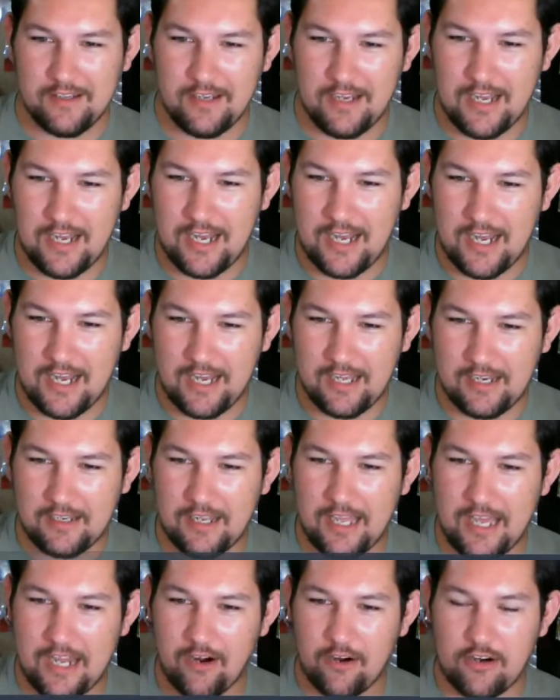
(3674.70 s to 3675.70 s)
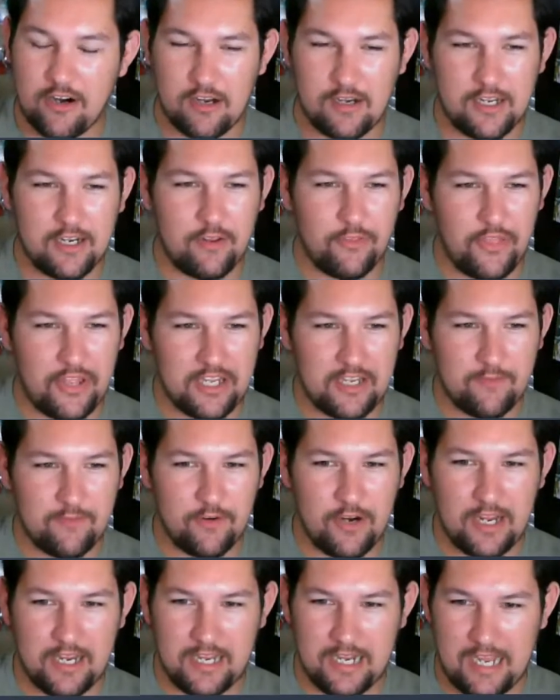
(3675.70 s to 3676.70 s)
Uh, later, Carlito. Thank you
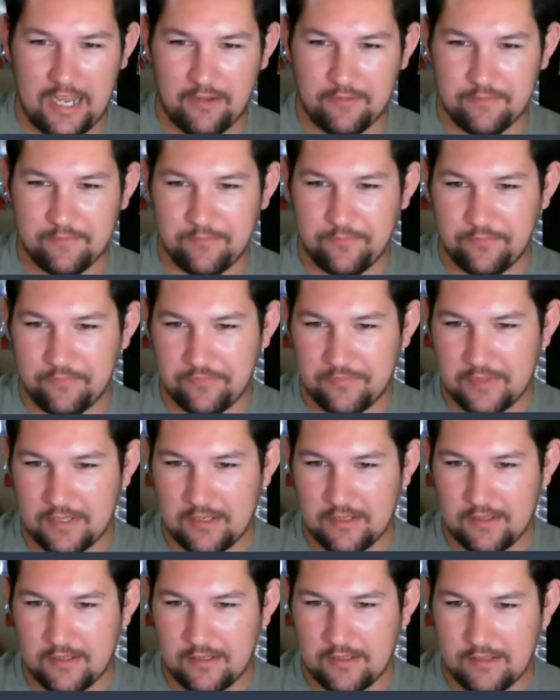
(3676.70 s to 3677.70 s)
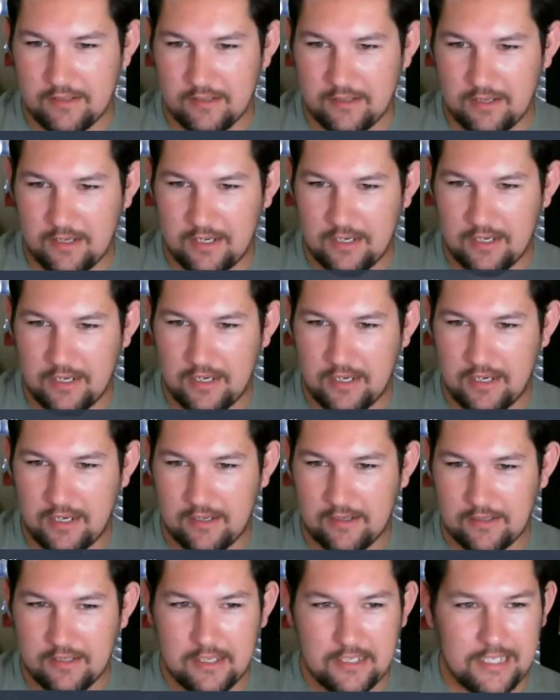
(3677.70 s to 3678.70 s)
for hanging out. Uh,
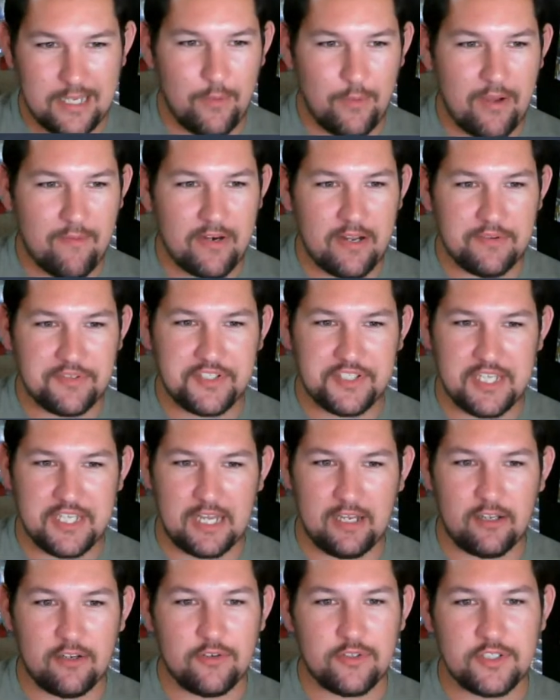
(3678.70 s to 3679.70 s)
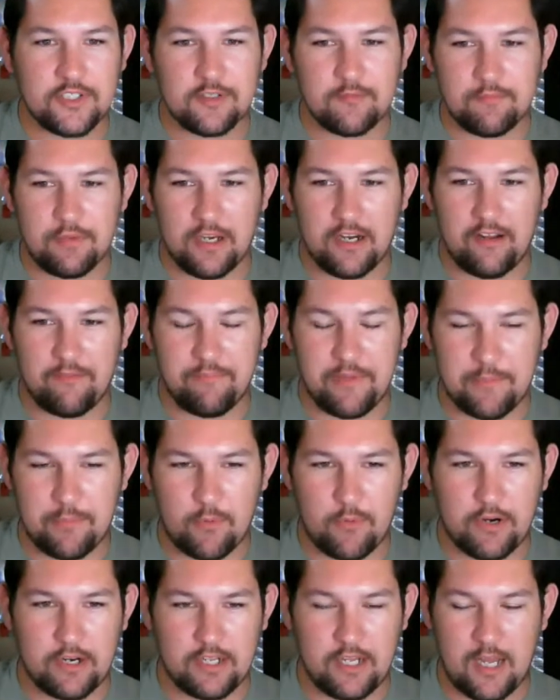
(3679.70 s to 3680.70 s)
yeah, we have enough sellers, but if people
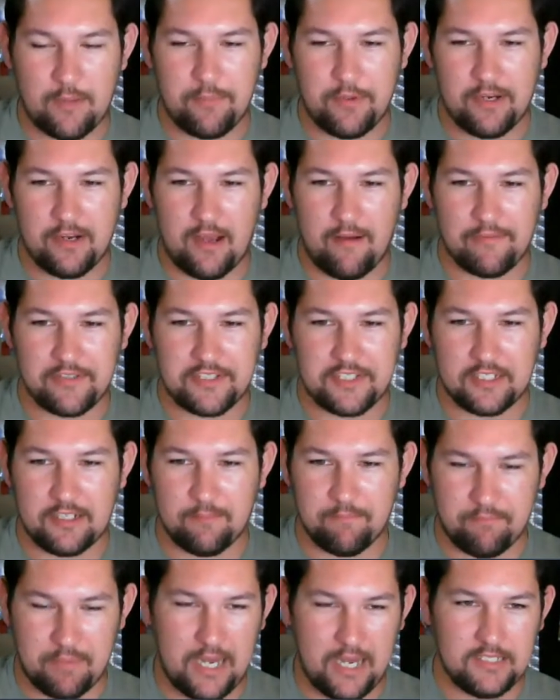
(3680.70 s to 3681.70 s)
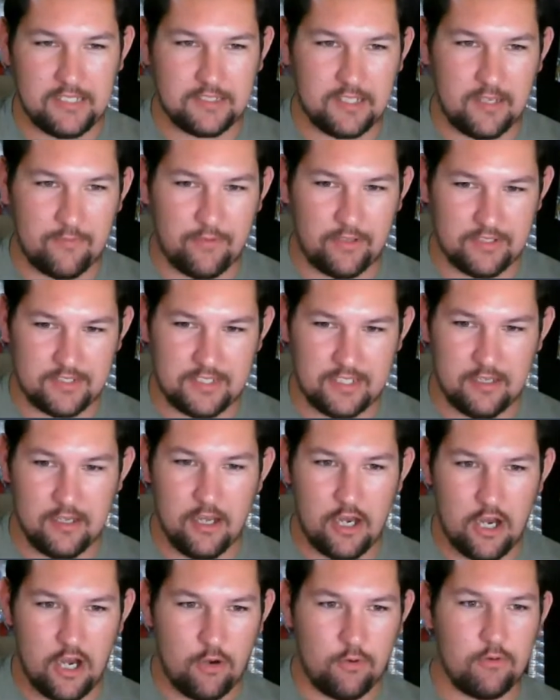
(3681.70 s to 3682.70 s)
want to hop in, obviously, to buy stuff on.
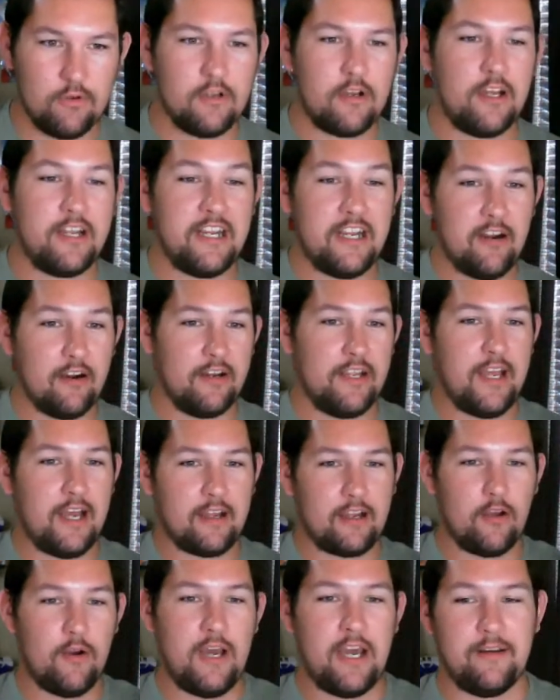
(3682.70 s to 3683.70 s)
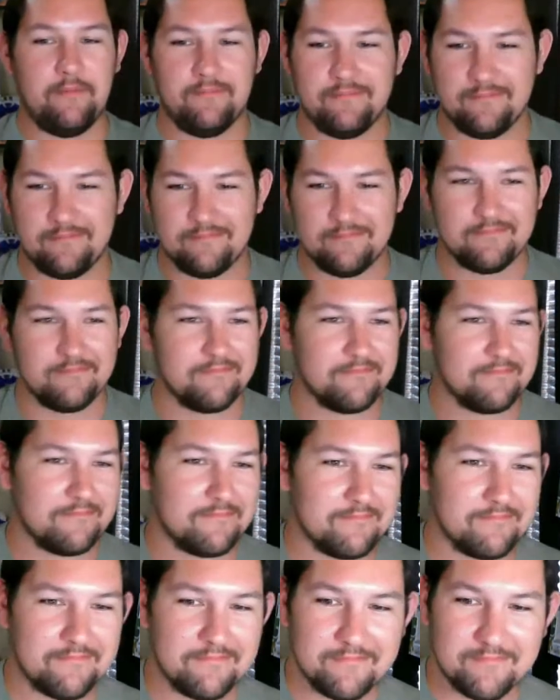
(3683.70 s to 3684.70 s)
Oh, and here, yeah, go ahead.
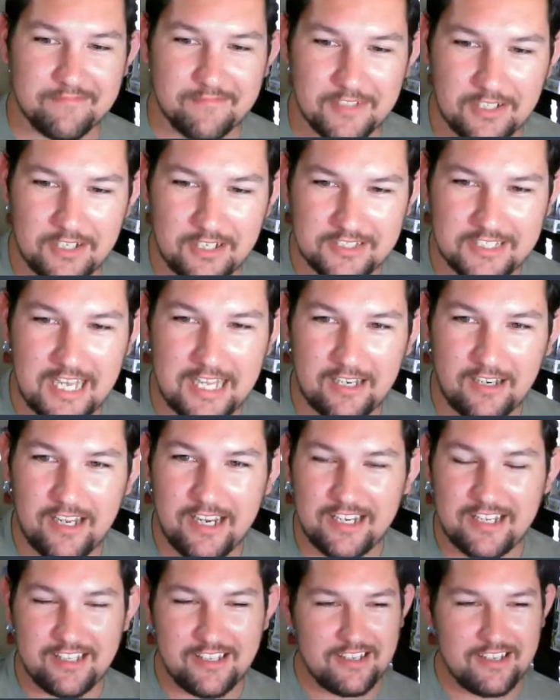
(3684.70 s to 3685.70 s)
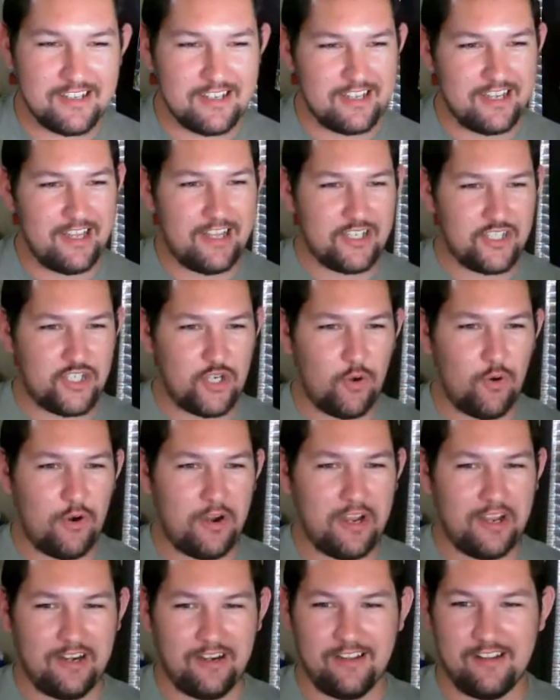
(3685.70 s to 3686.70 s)
Click that link and
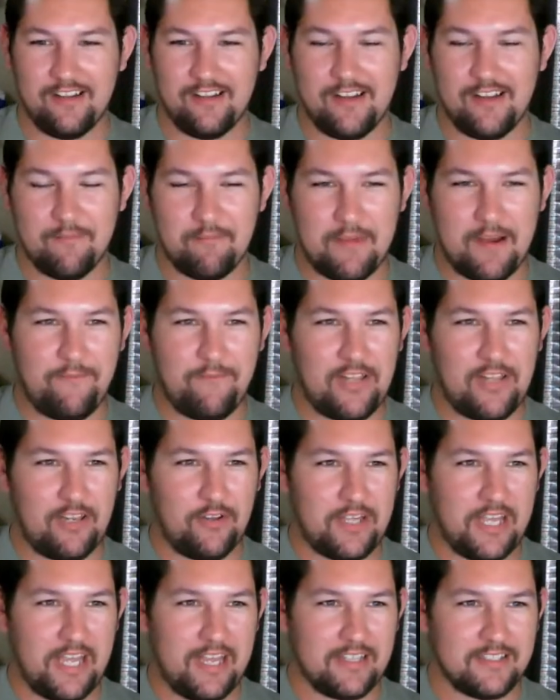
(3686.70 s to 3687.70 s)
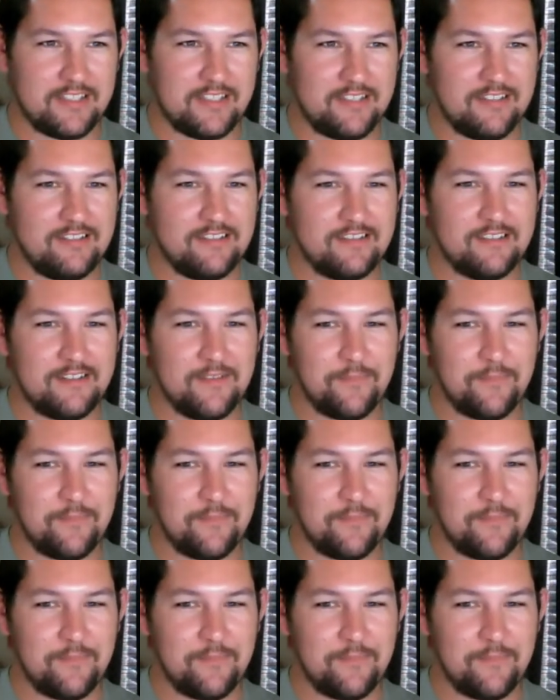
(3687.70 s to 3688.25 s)
join my fellow Kansan.